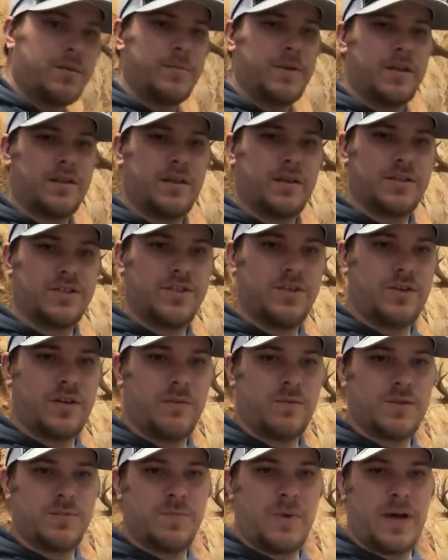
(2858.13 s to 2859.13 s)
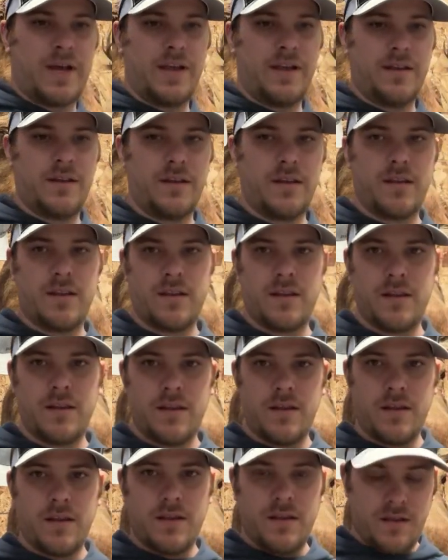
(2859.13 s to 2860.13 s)
mean, like, shoot, I was buying.
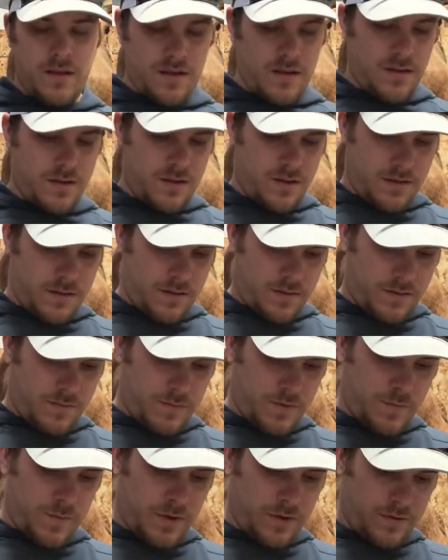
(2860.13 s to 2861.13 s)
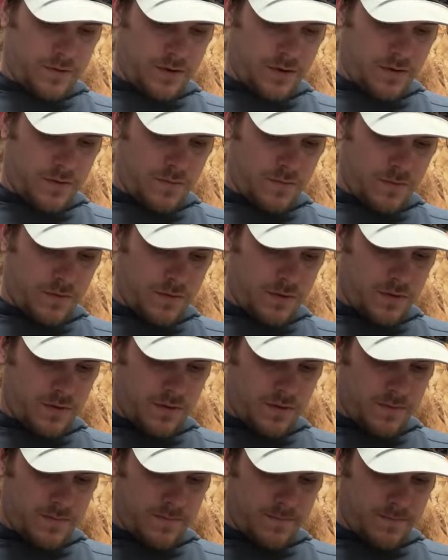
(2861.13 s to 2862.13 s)
I mean, we all know.
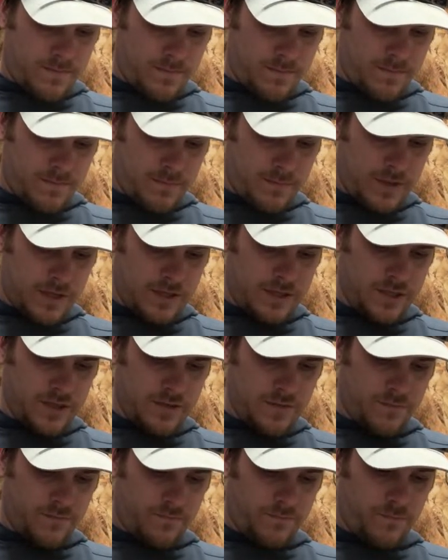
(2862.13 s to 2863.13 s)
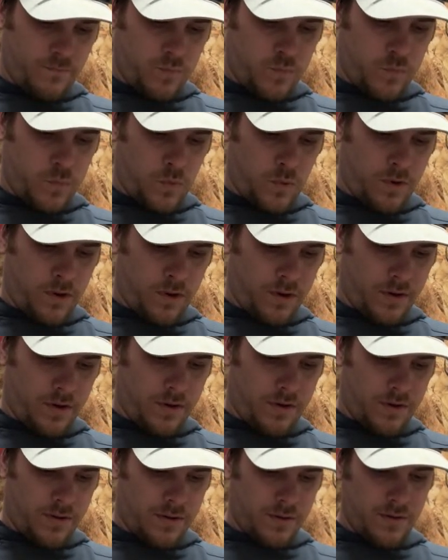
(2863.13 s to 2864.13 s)
This should work.
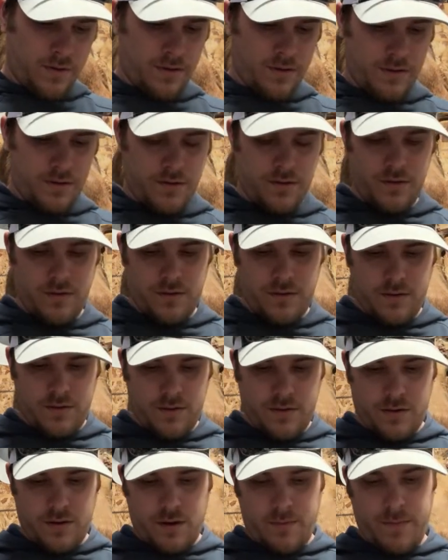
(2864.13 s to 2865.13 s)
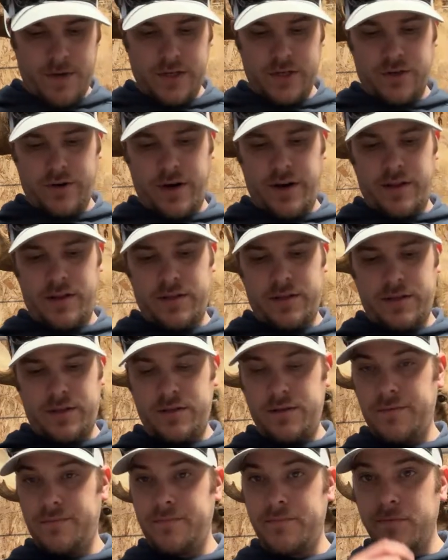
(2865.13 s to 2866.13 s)
I might try this.
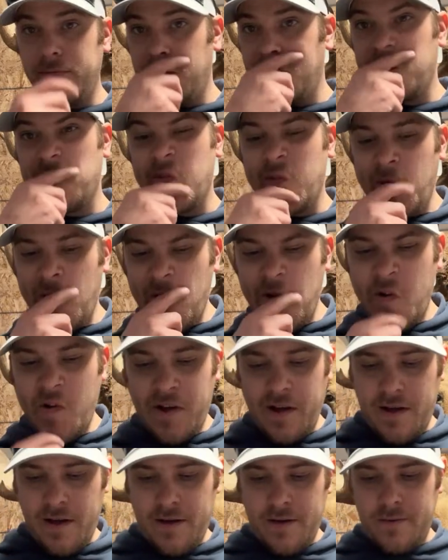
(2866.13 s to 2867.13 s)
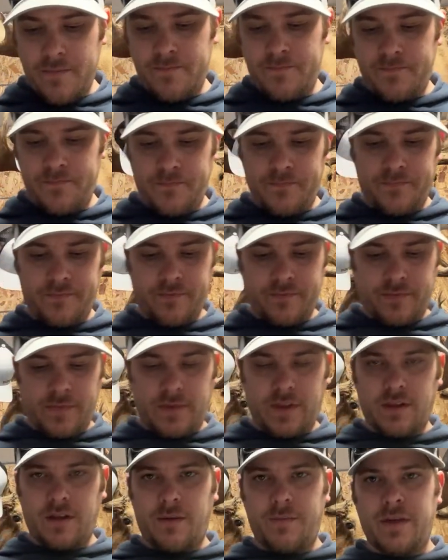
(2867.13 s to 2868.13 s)
I
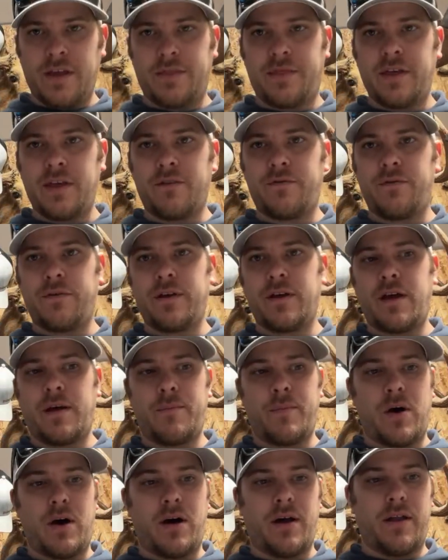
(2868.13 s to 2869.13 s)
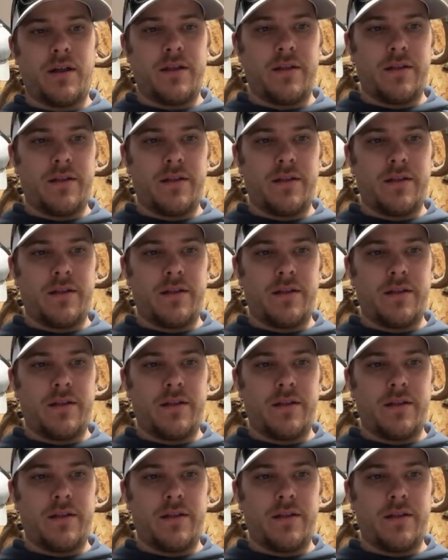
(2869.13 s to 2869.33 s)
mean, thankfully, I bought.